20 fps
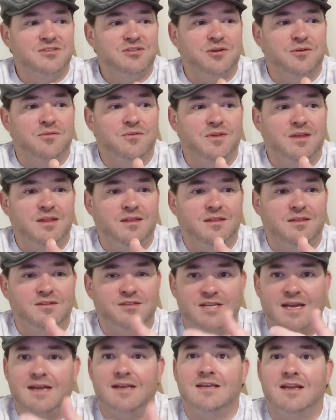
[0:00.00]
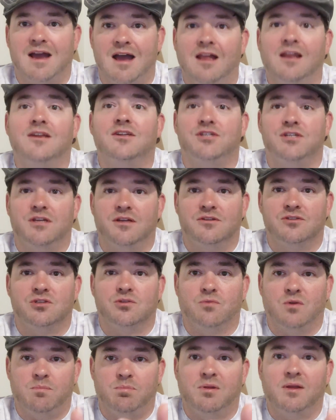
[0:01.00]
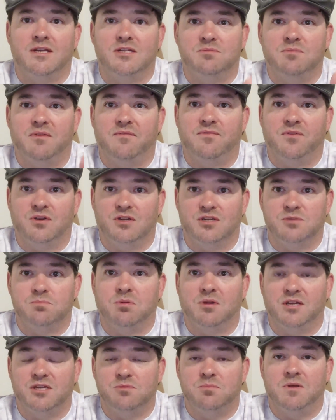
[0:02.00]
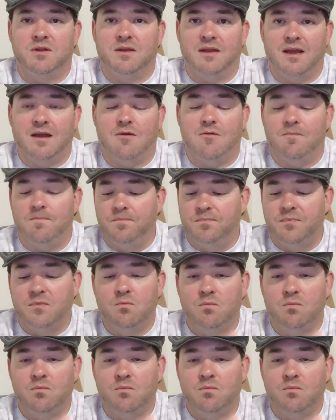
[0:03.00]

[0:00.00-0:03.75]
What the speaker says: So technology is the replacement for displacement now.